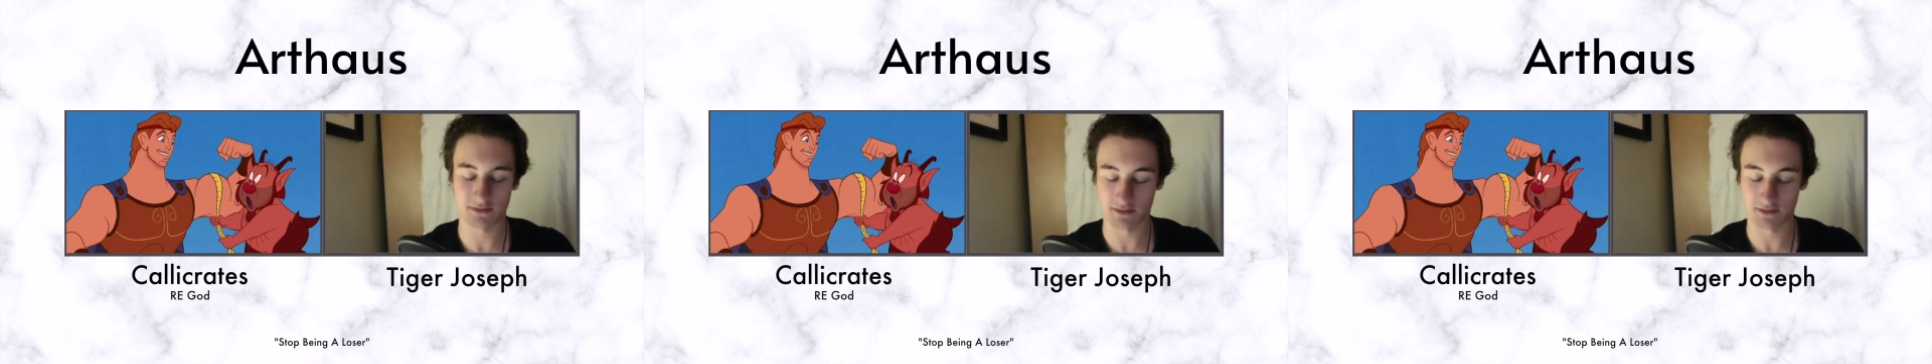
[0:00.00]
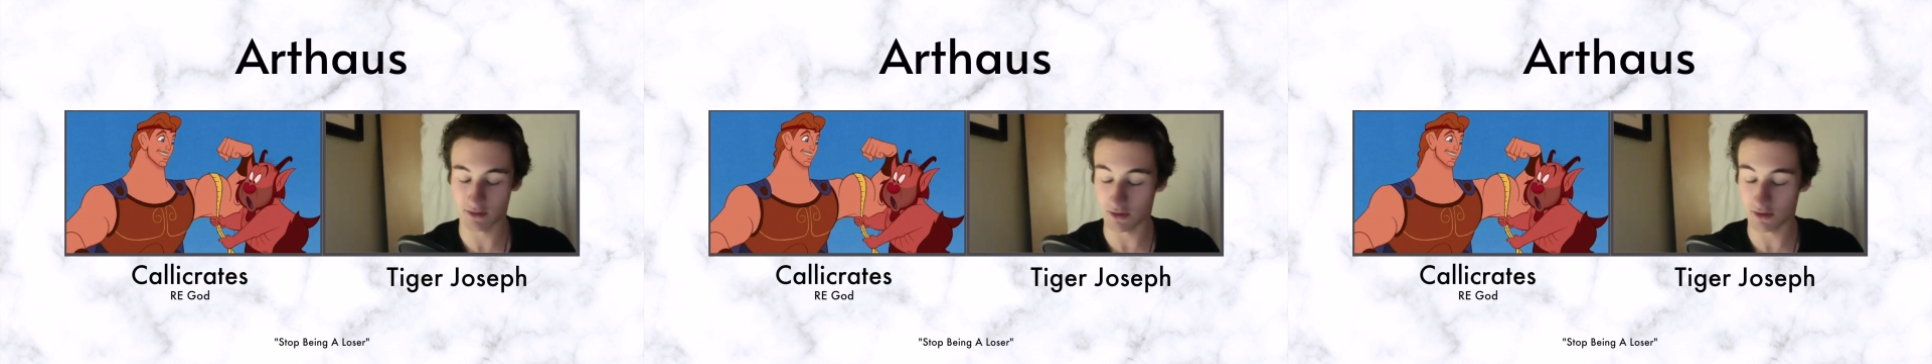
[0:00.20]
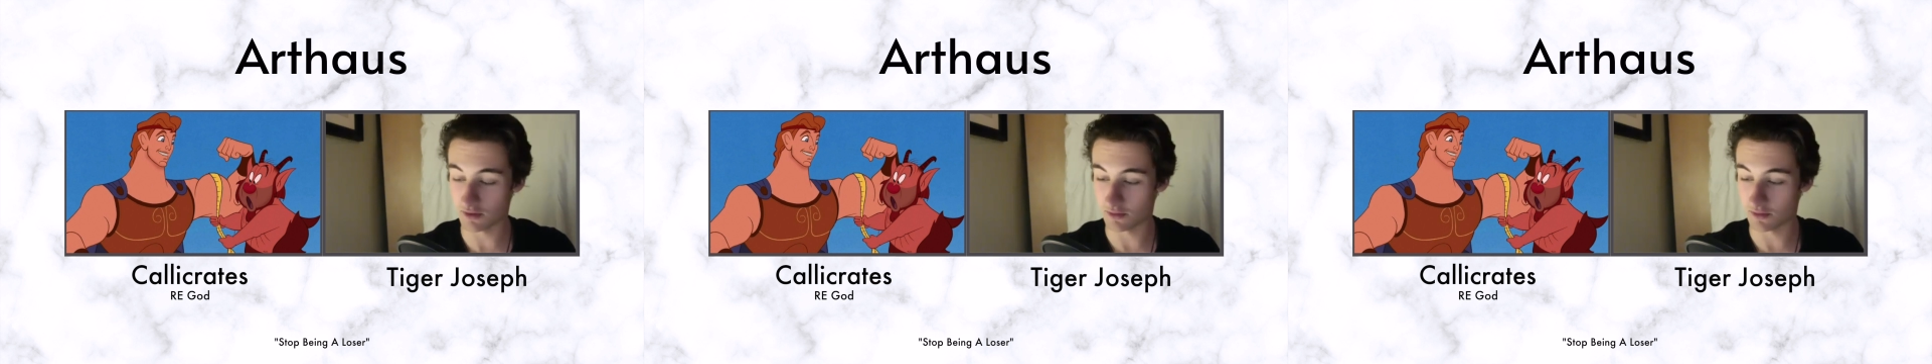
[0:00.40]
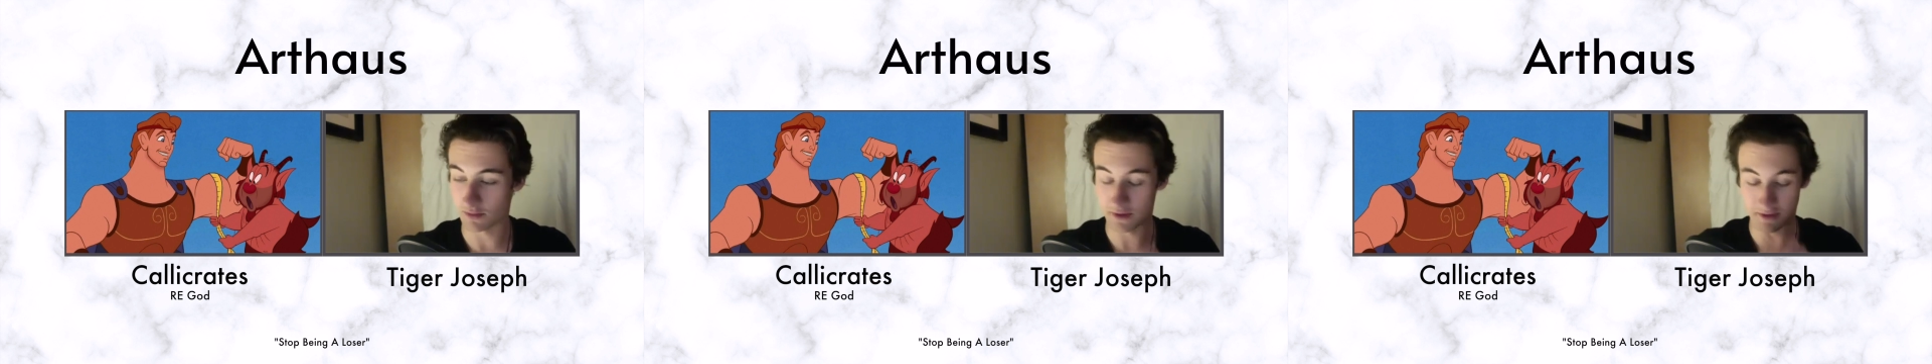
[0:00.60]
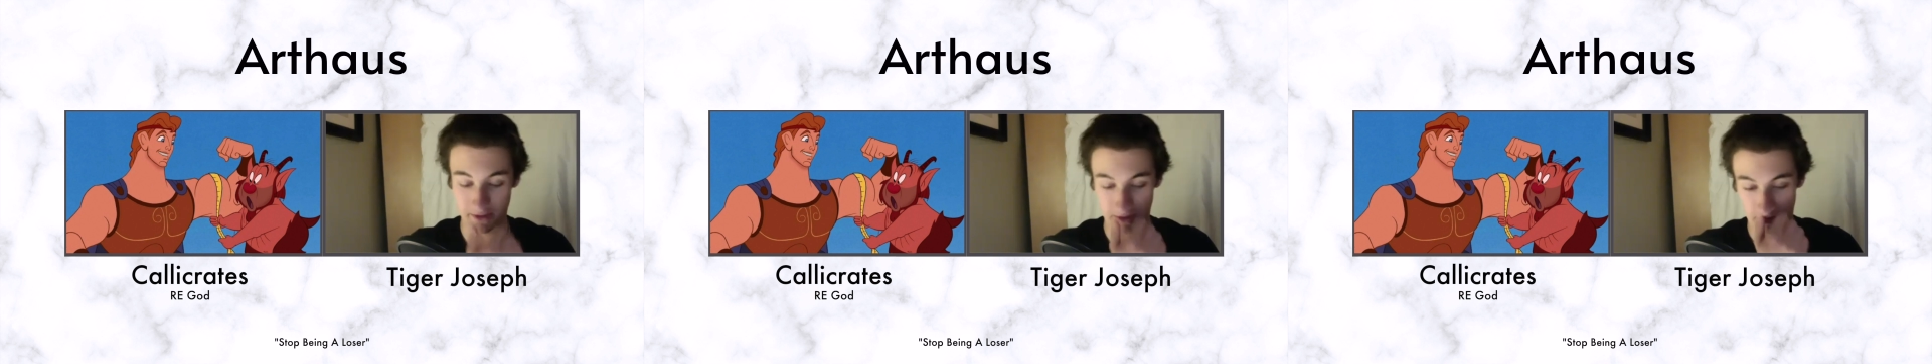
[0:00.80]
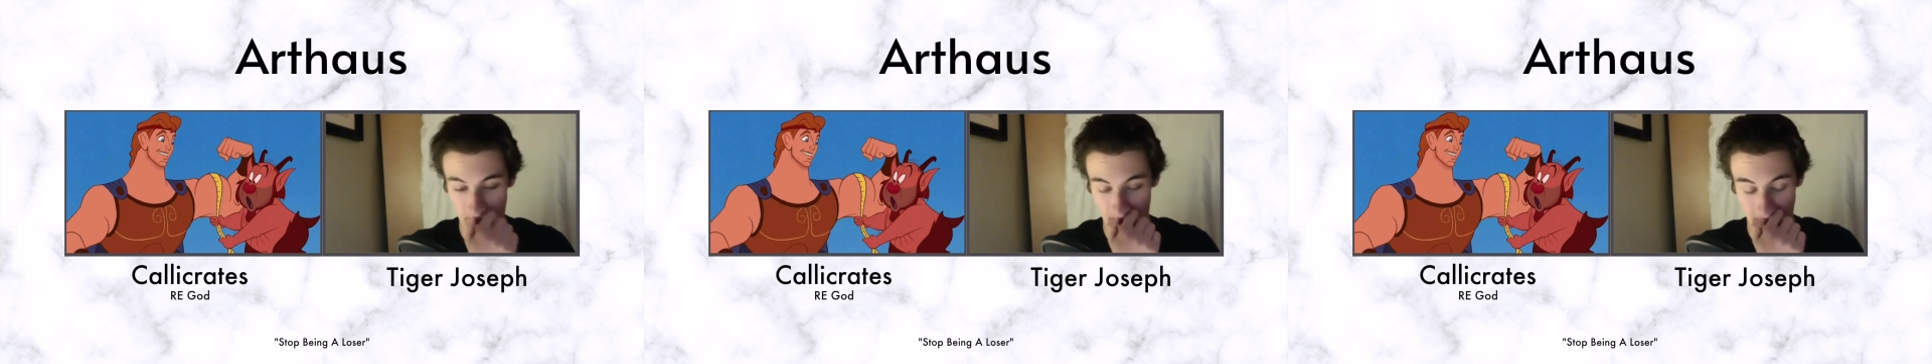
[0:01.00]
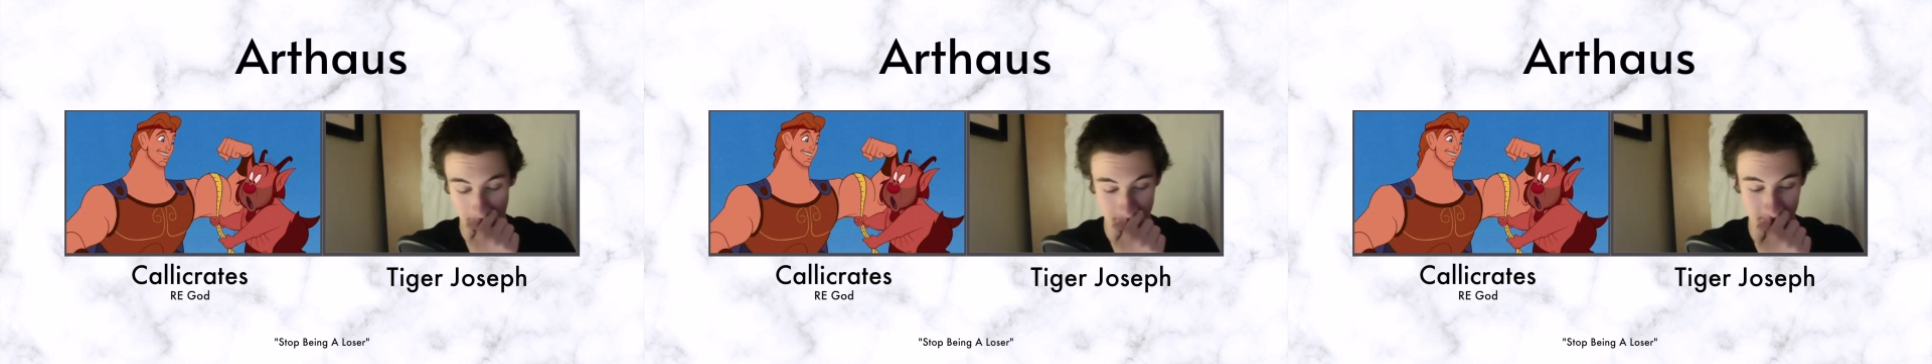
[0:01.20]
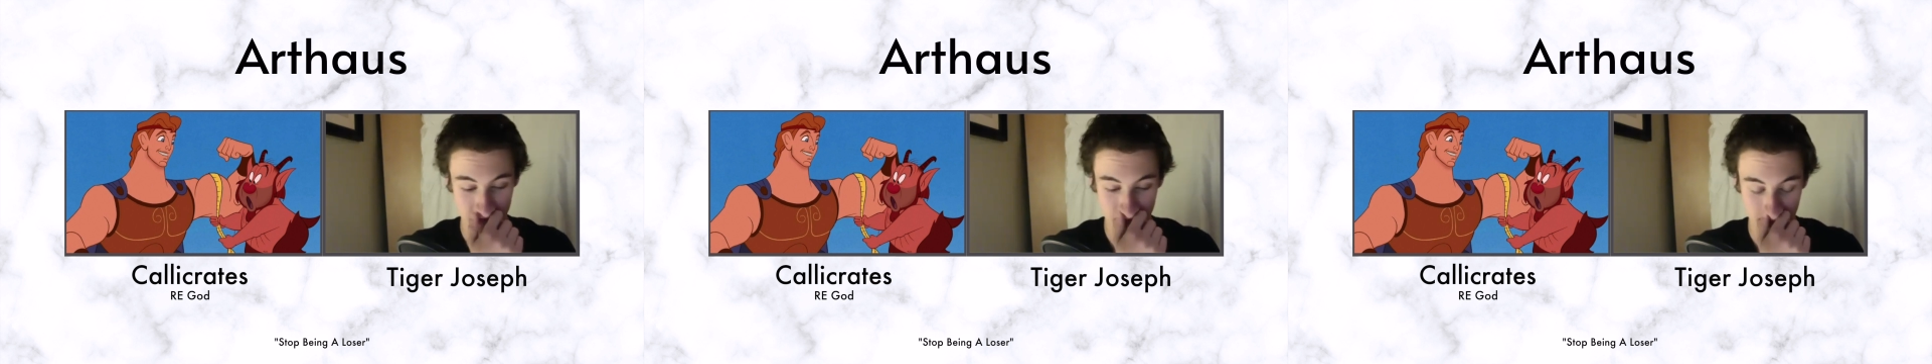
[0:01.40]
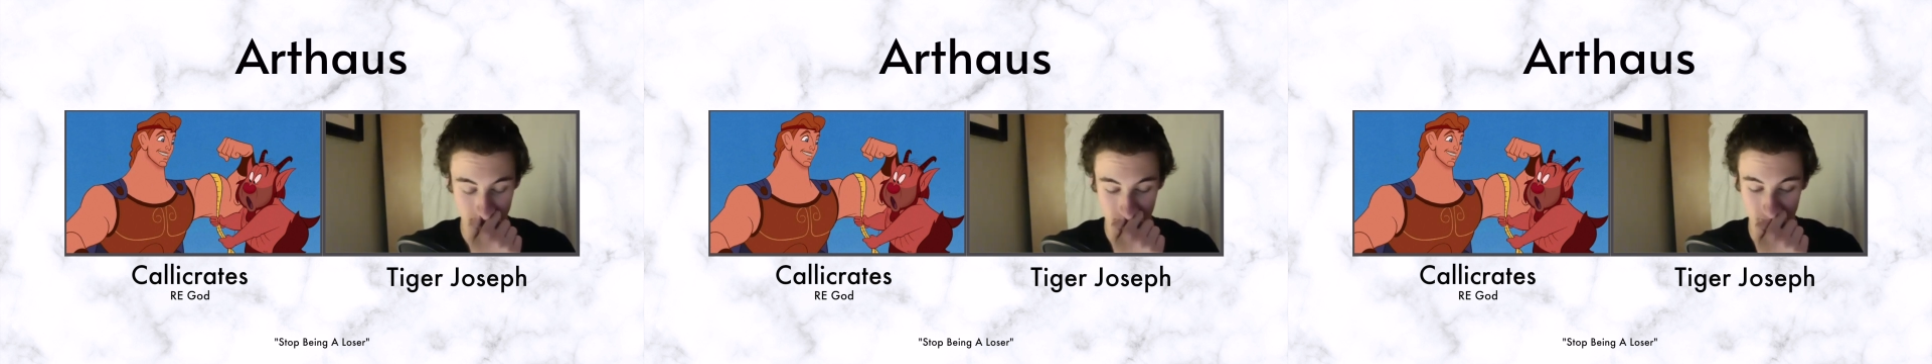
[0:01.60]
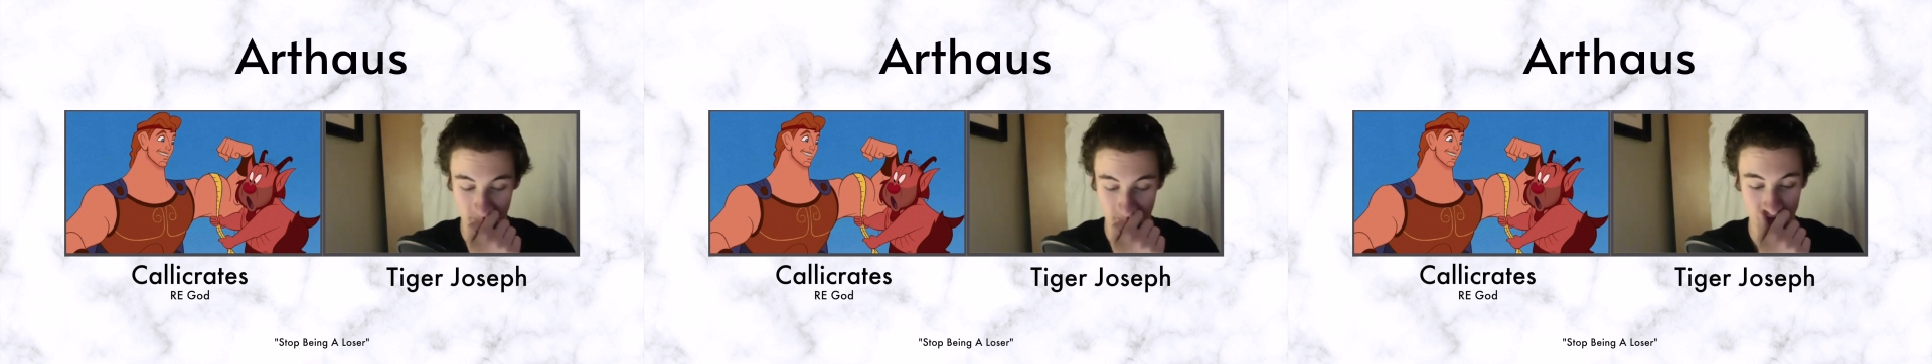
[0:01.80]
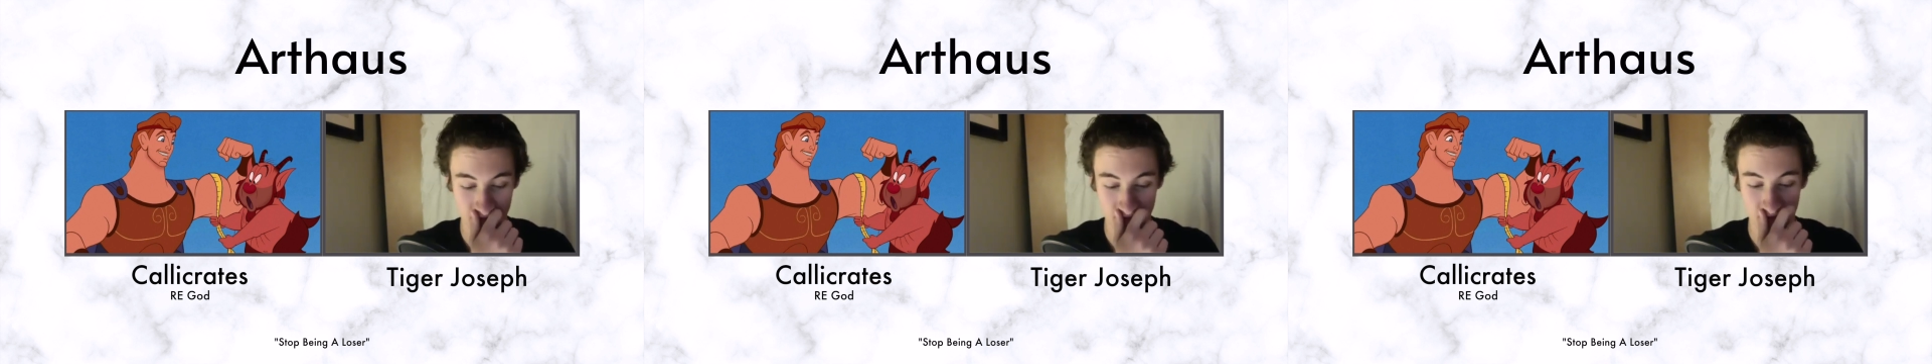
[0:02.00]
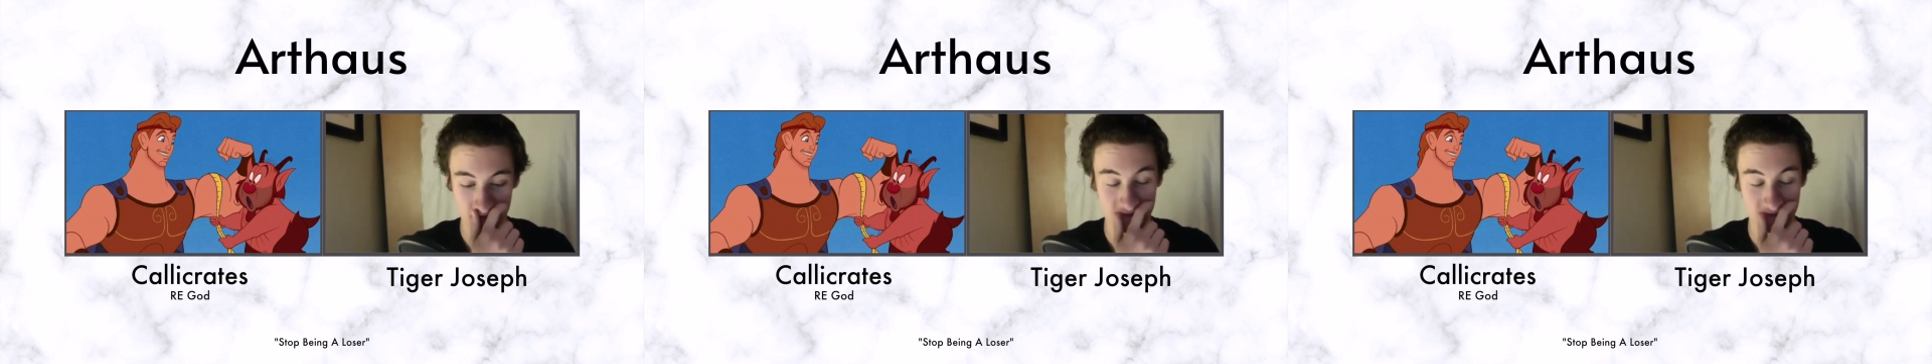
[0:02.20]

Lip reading: obesity thing, it's just absolutely ridiculous.